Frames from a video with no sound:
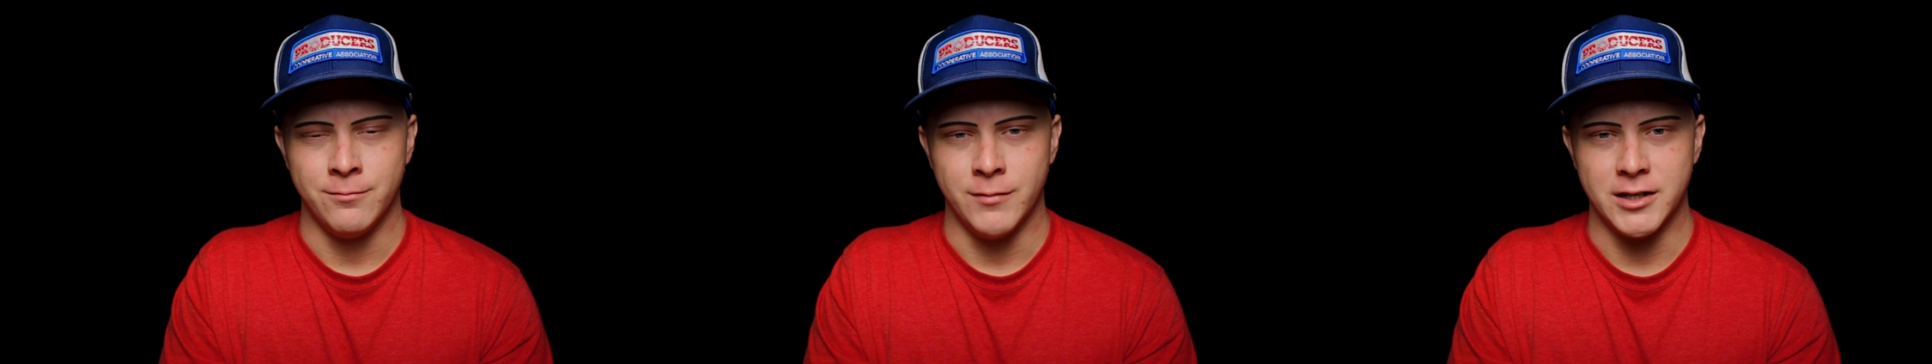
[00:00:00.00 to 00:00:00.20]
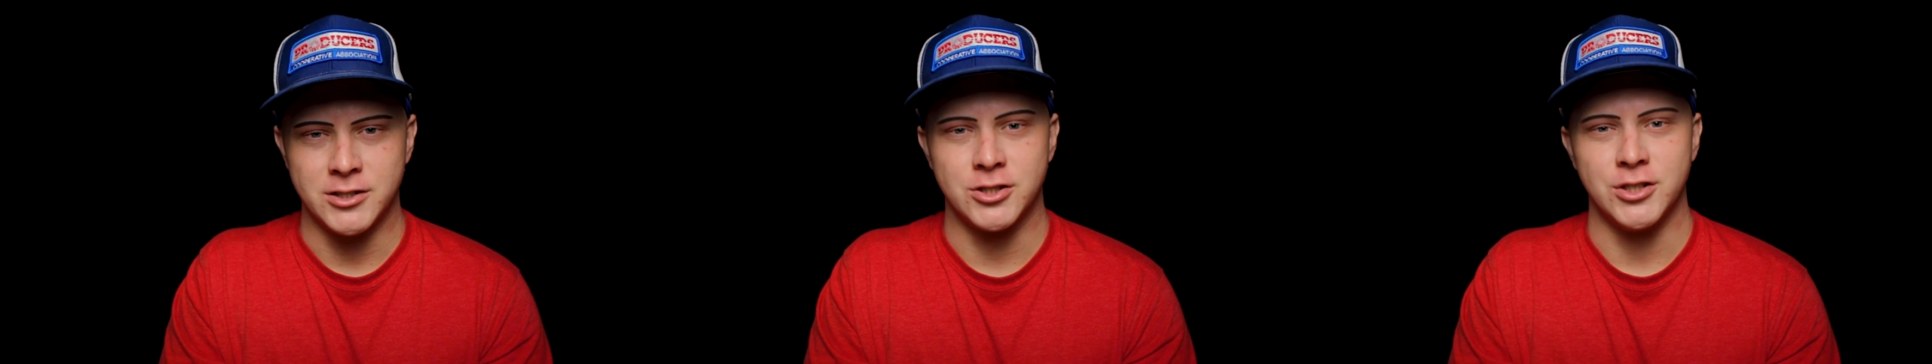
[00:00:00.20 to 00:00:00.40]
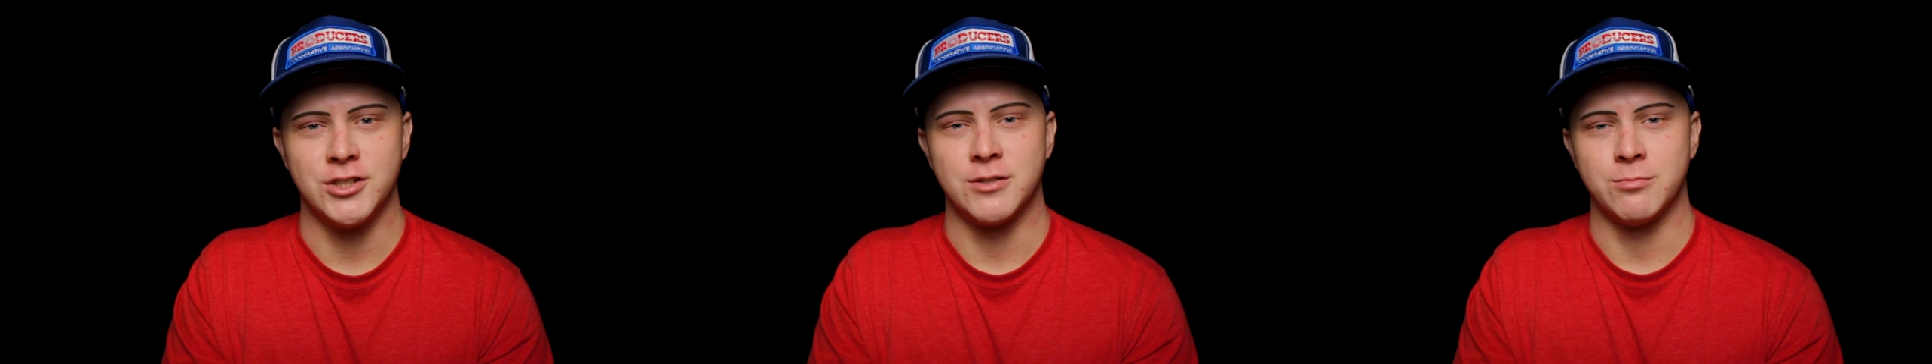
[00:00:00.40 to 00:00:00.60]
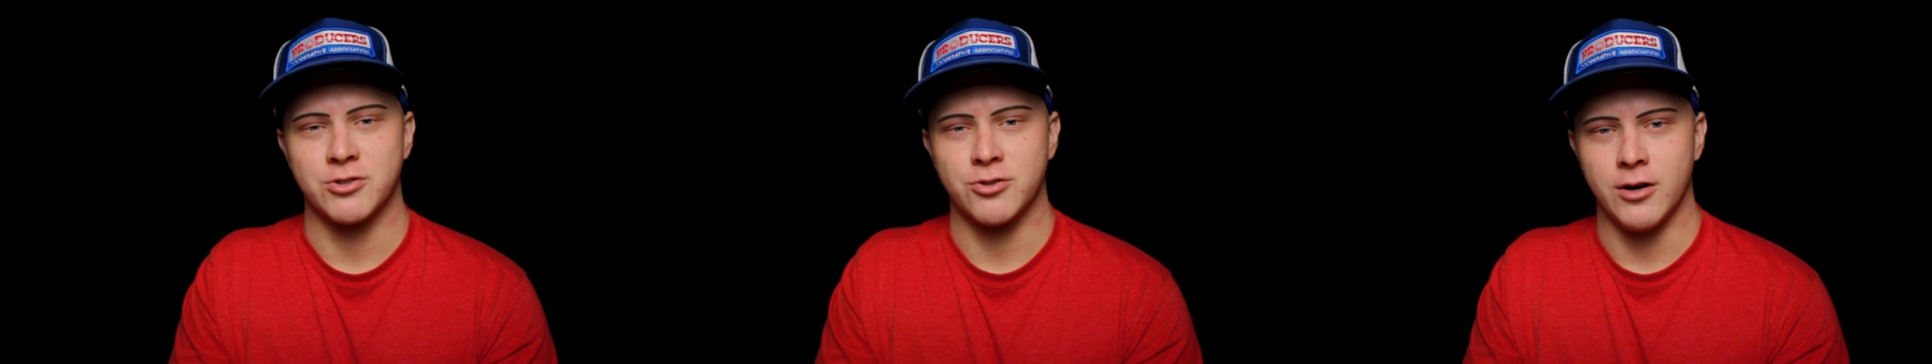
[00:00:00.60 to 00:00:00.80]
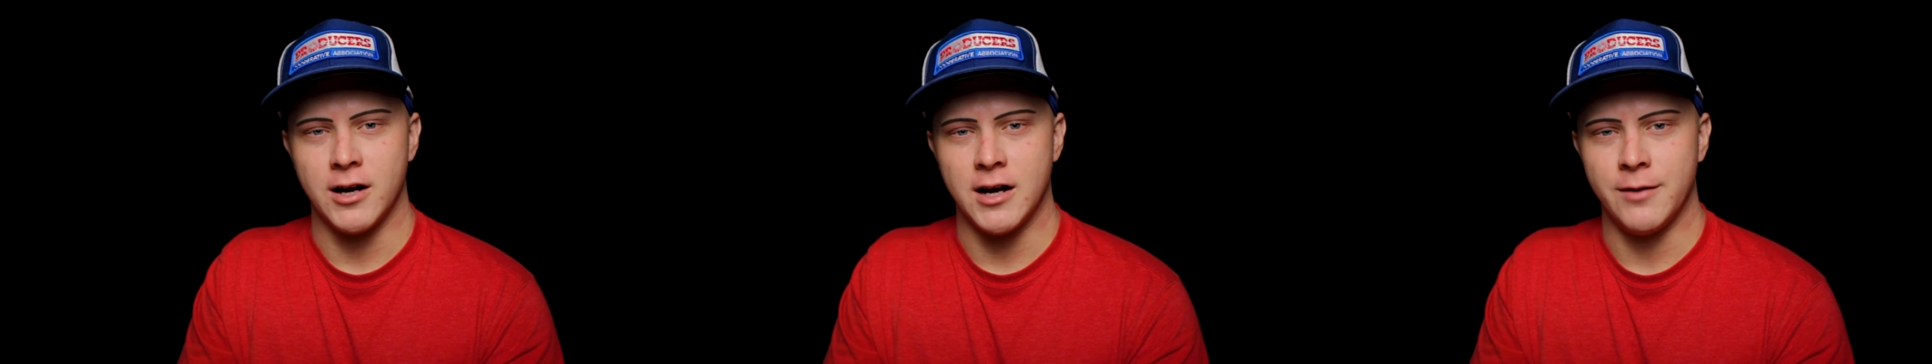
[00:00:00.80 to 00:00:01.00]
make sure you
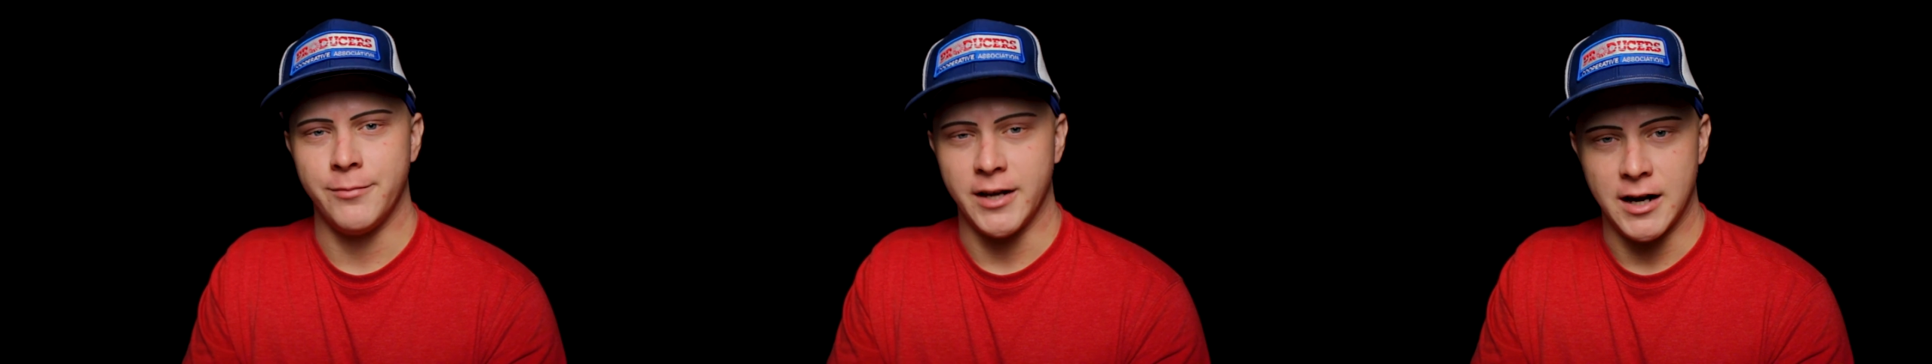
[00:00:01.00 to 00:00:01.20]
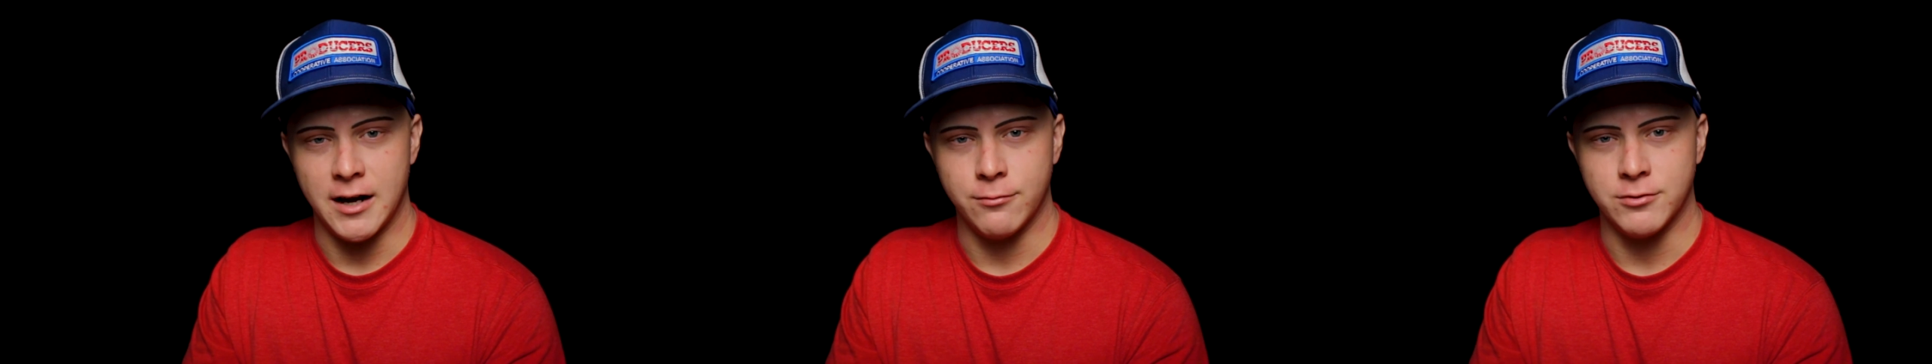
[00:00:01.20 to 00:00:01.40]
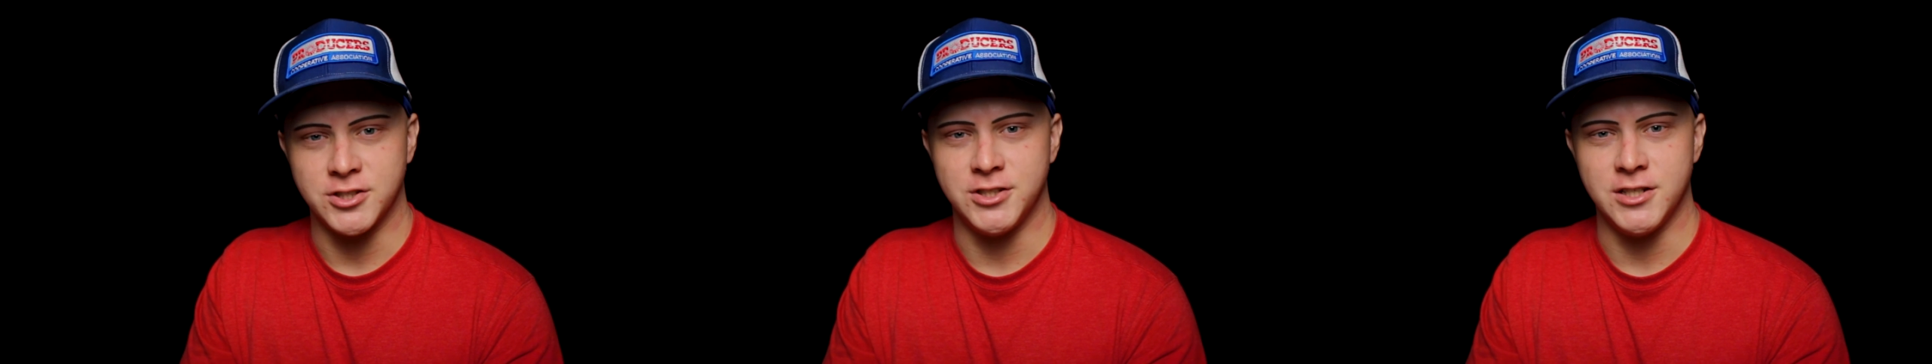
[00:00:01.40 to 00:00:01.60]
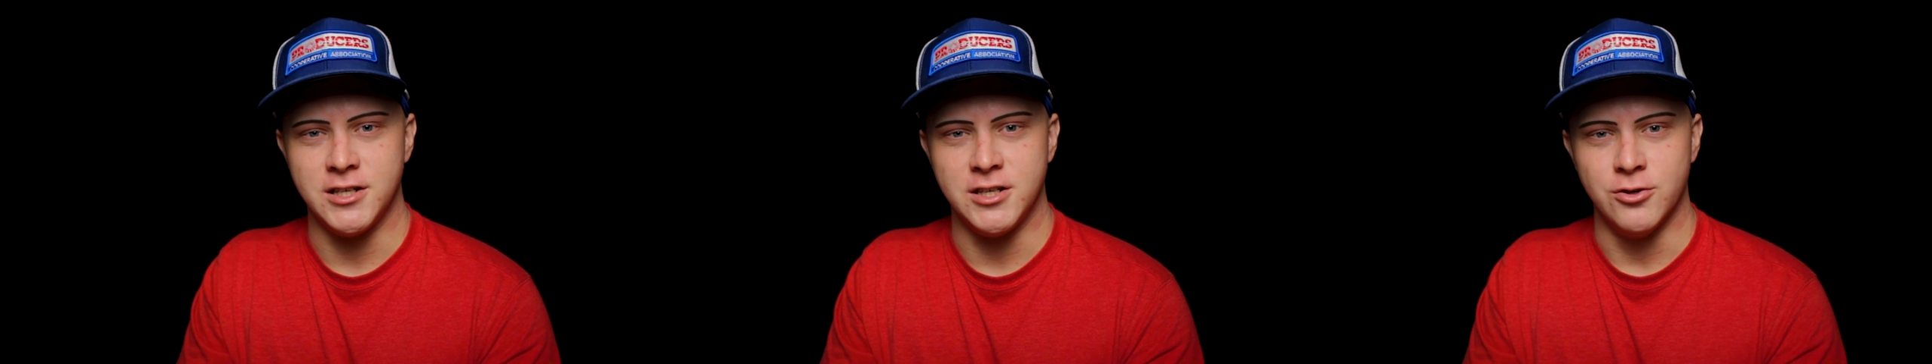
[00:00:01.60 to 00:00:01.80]
subscribe, and I will see